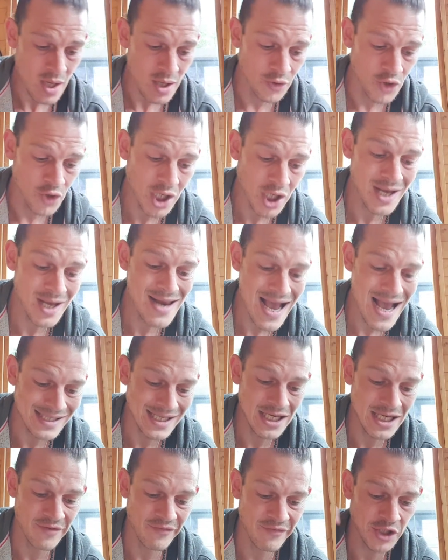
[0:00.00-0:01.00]
that connect
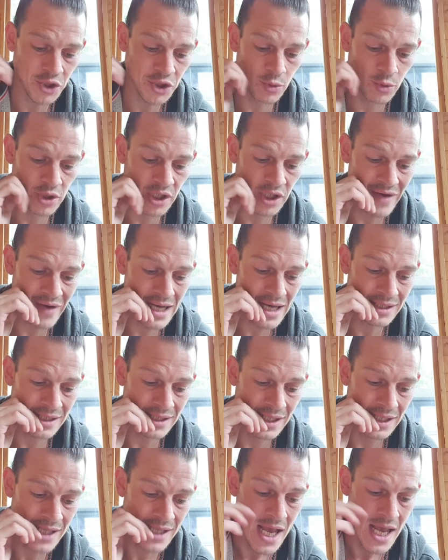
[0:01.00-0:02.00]
individual
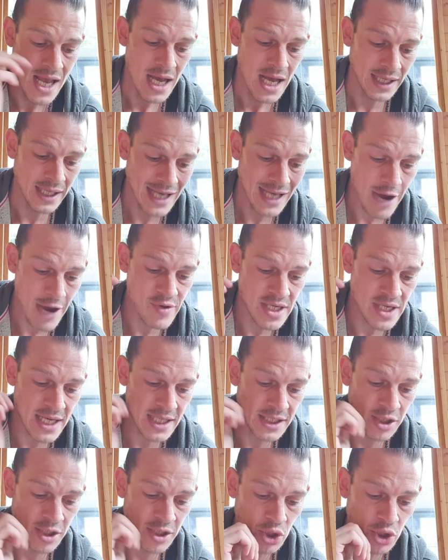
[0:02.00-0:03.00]
devices and carry
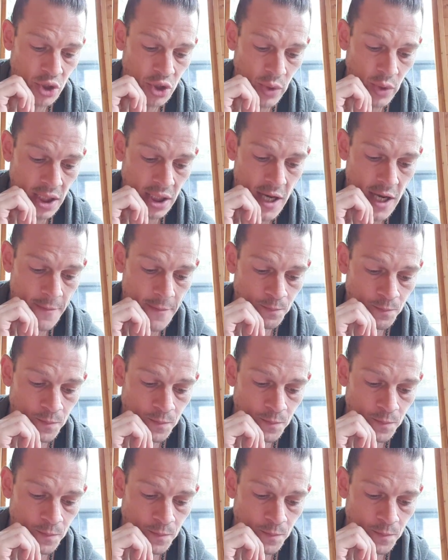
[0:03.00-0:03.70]
data between them.